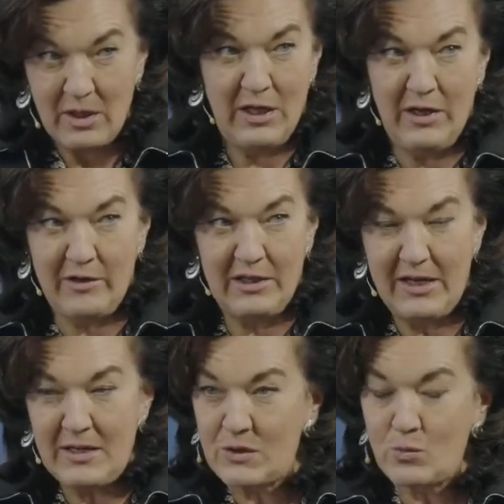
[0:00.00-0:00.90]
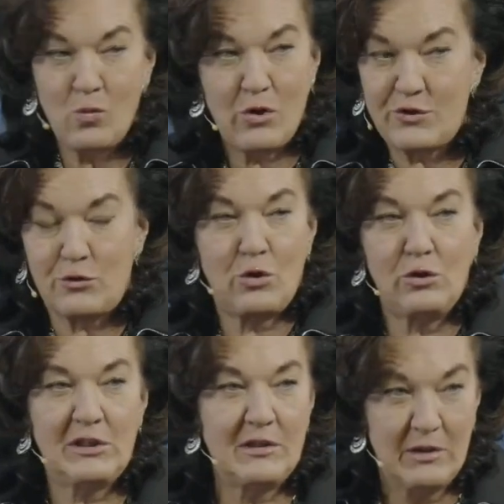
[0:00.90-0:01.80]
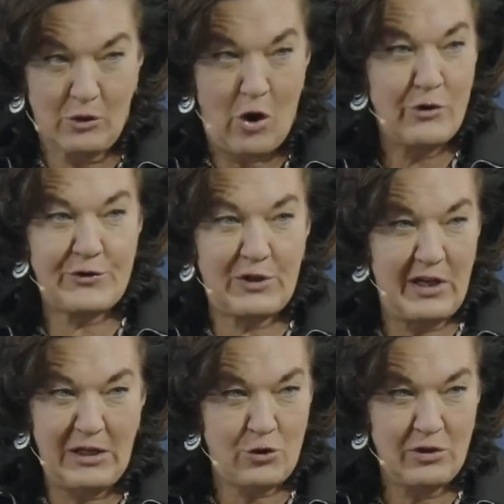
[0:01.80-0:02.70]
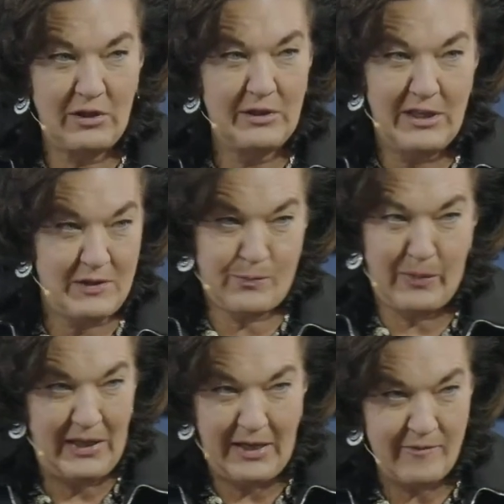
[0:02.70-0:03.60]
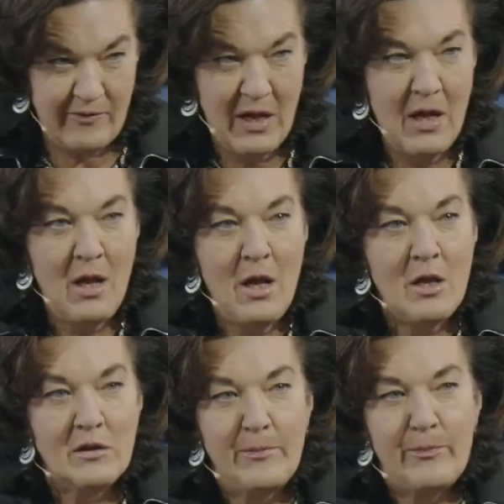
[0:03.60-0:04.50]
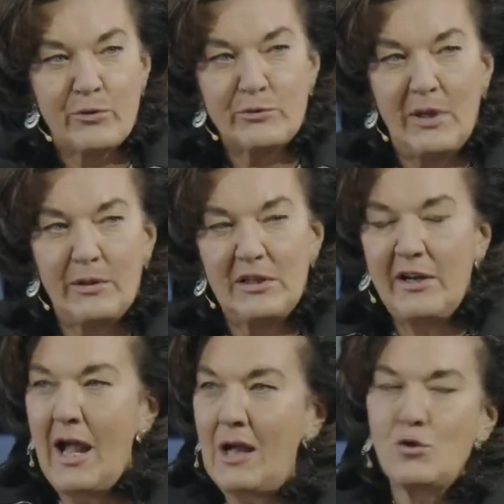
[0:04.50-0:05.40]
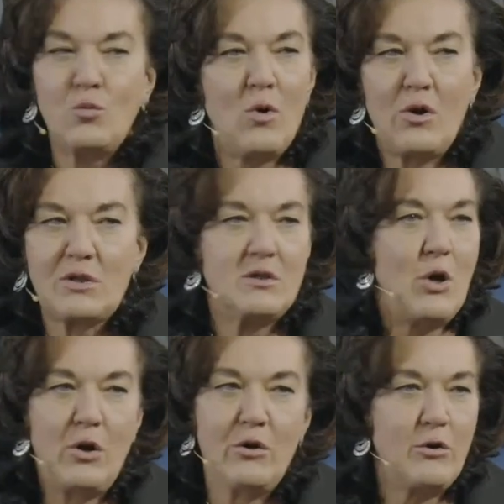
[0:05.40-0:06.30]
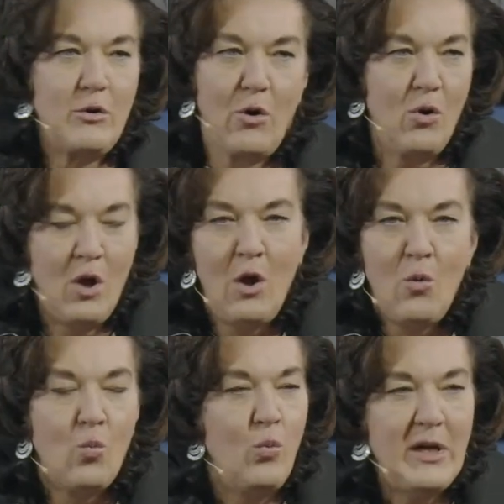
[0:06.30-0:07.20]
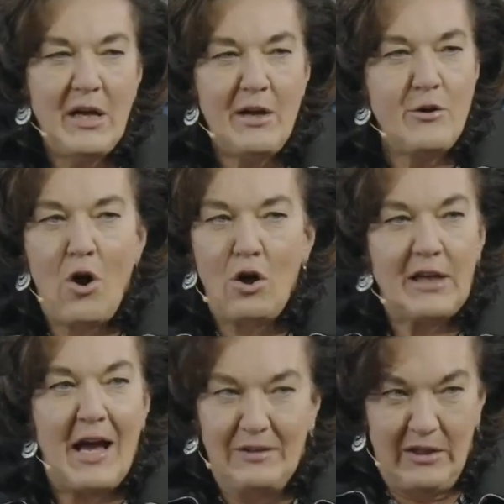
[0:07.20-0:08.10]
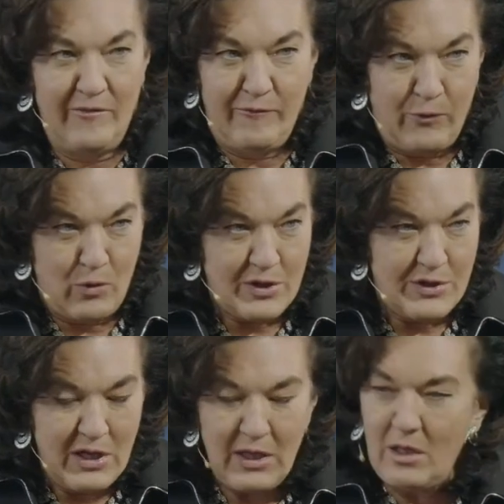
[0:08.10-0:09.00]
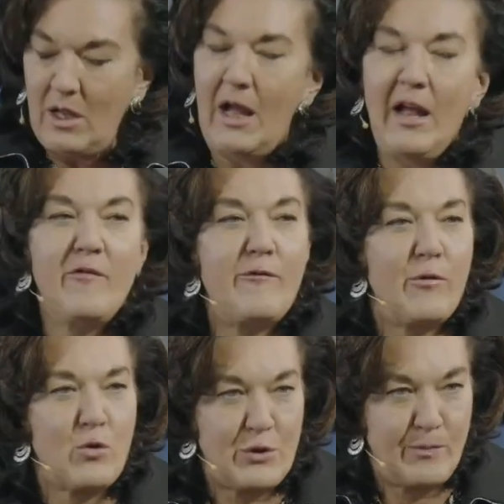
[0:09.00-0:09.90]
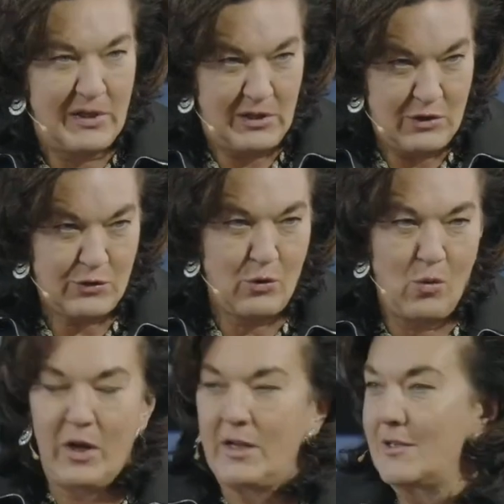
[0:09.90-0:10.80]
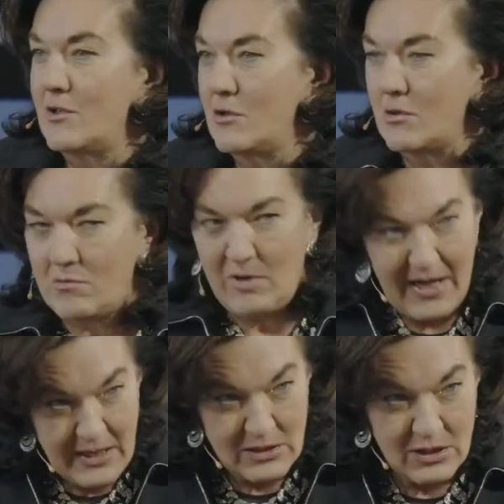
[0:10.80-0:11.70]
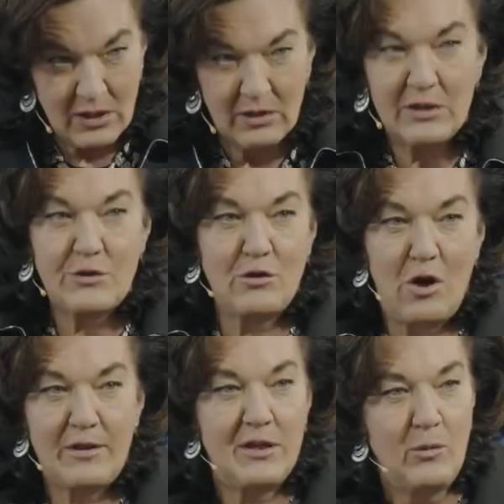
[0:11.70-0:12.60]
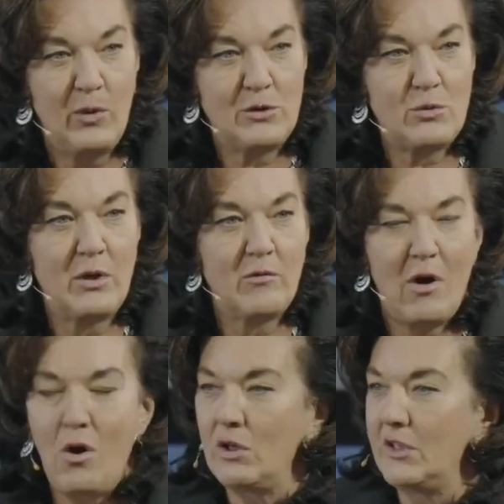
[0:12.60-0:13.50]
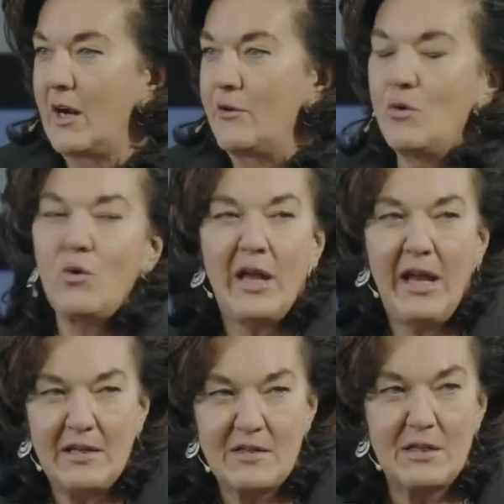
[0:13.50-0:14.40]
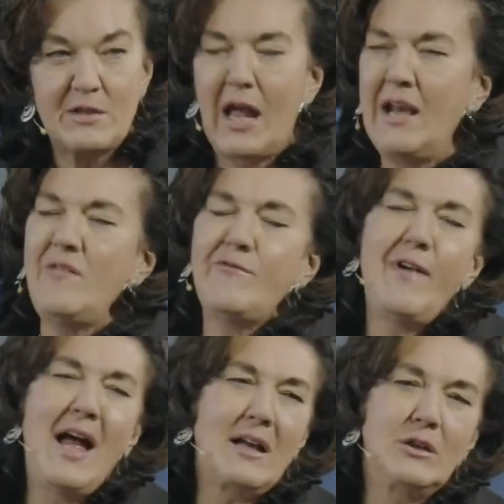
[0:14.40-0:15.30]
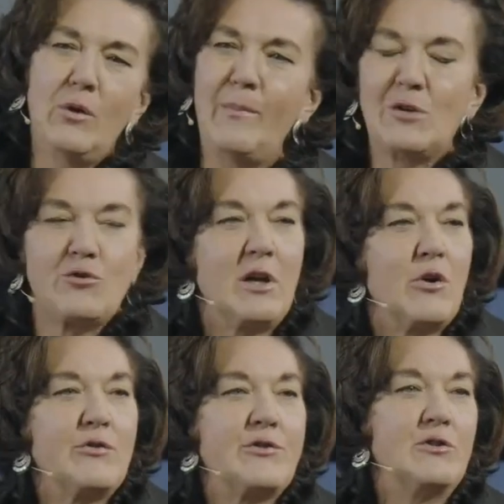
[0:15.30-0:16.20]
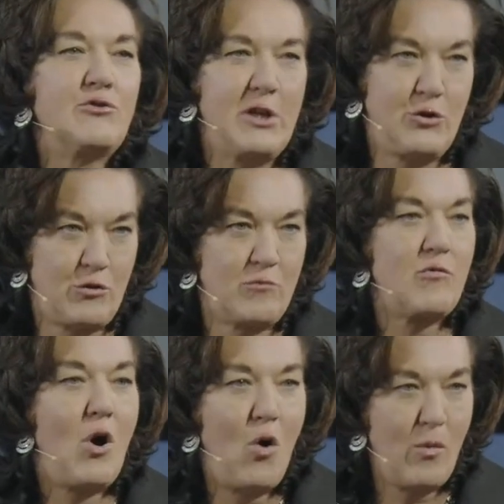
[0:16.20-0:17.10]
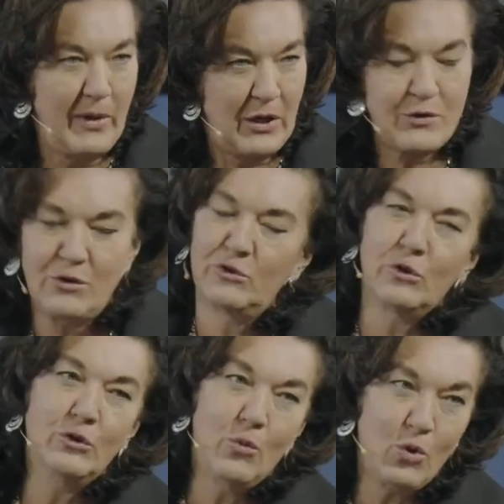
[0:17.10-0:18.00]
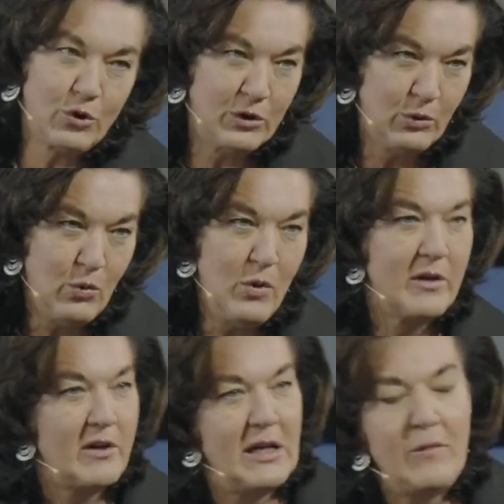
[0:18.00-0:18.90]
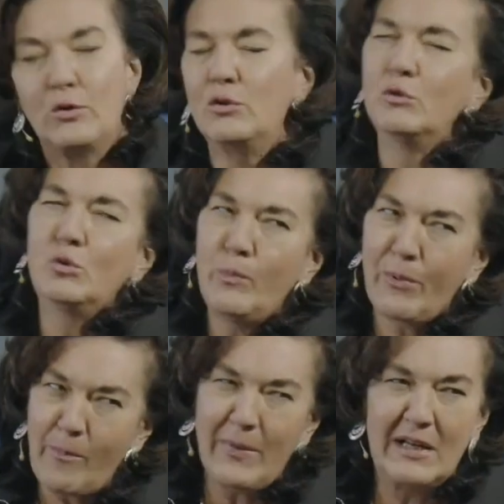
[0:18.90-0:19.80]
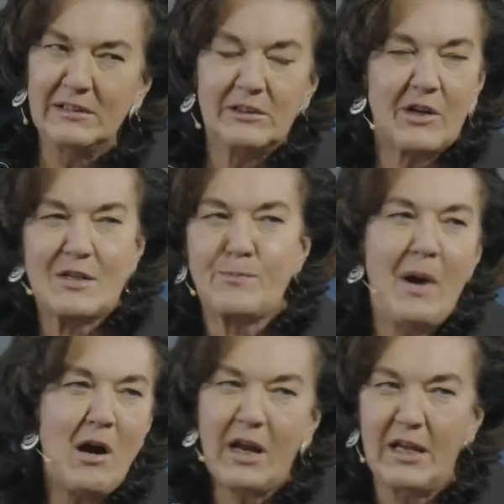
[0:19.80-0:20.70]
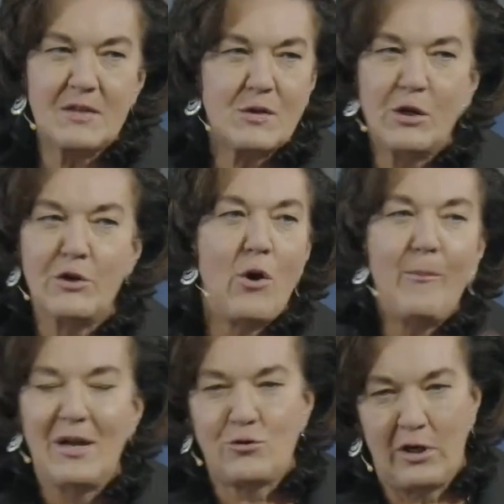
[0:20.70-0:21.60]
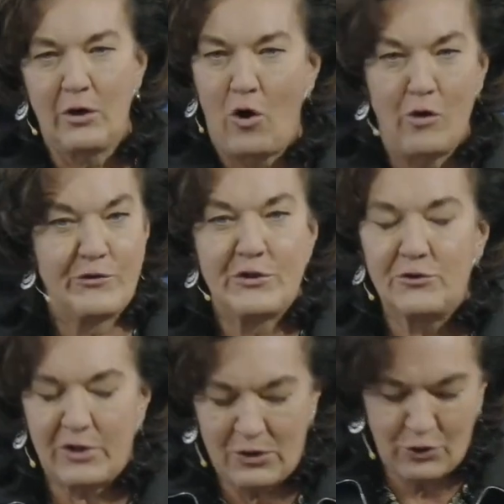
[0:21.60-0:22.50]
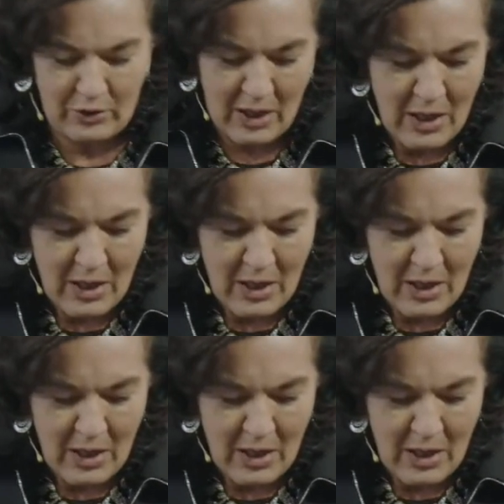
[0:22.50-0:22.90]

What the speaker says: hearing this was total consternation and disbelief. The reaction was, no. We are not under enforcing. Enforcement is going great. There's nothing we're doing wrong. There are no cases. And in fact, you're measuring concentration wrong because you don't know what you're doing, really. If you don't do proper antitrust markets, you're not measuring concentration